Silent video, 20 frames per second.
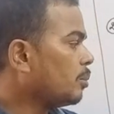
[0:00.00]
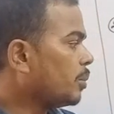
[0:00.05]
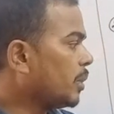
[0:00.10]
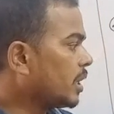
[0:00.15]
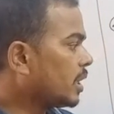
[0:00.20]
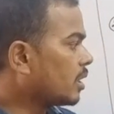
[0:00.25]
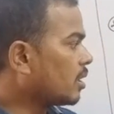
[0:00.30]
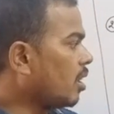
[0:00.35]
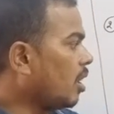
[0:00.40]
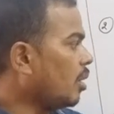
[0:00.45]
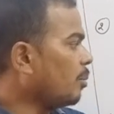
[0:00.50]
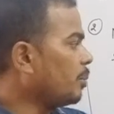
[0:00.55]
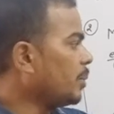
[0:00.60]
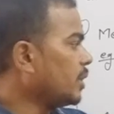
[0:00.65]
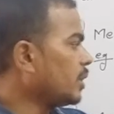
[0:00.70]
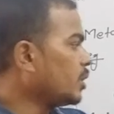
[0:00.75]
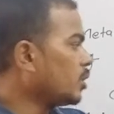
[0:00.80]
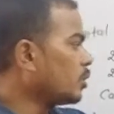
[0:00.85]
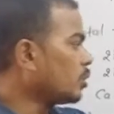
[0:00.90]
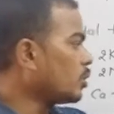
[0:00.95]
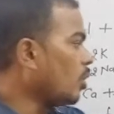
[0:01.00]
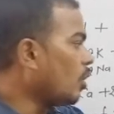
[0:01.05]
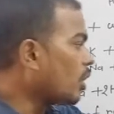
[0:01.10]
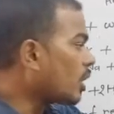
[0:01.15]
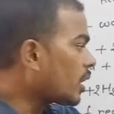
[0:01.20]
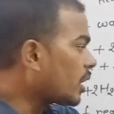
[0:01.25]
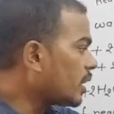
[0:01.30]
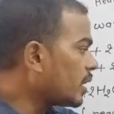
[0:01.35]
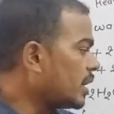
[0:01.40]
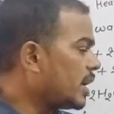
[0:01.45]
But copper do
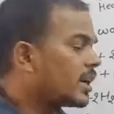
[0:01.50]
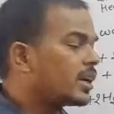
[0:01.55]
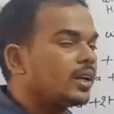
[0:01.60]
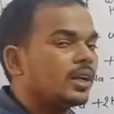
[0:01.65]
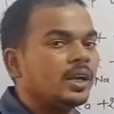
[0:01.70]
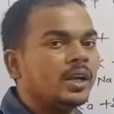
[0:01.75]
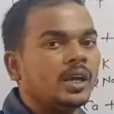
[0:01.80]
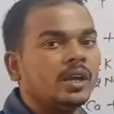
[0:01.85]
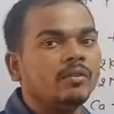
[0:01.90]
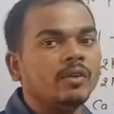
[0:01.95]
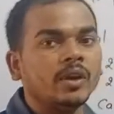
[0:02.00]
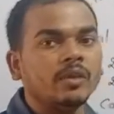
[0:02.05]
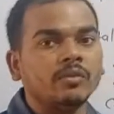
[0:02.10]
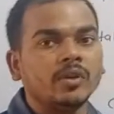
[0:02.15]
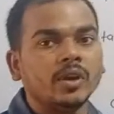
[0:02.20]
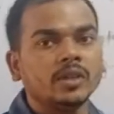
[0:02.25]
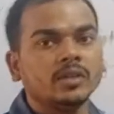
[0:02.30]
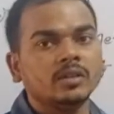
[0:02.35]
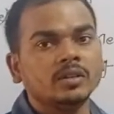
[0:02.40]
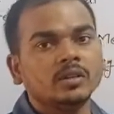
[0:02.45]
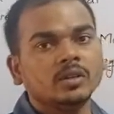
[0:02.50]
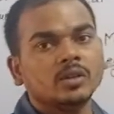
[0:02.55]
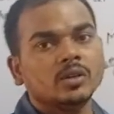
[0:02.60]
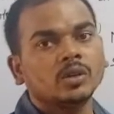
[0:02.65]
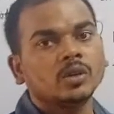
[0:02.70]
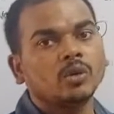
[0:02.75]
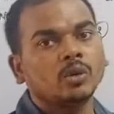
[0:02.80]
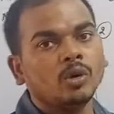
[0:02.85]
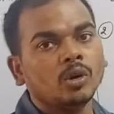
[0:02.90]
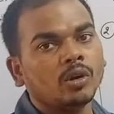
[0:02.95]
not react even
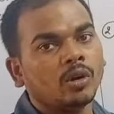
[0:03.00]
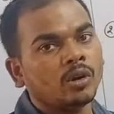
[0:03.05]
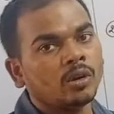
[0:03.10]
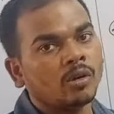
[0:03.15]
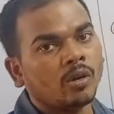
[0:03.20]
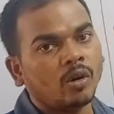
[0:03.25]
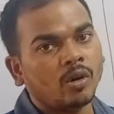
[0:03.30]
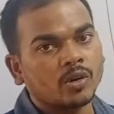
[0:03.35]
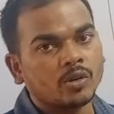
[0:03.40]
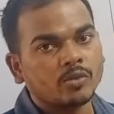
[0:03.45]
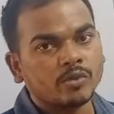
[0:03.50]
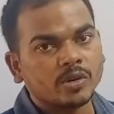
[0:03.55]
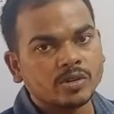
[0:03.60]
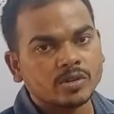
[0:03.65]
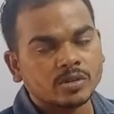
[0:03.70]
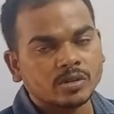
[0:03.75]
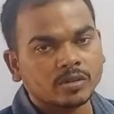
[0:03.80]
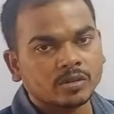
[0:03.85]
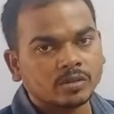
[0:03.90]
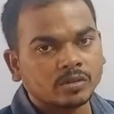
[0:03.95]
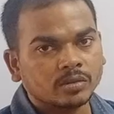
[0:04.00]
with cold or hot water.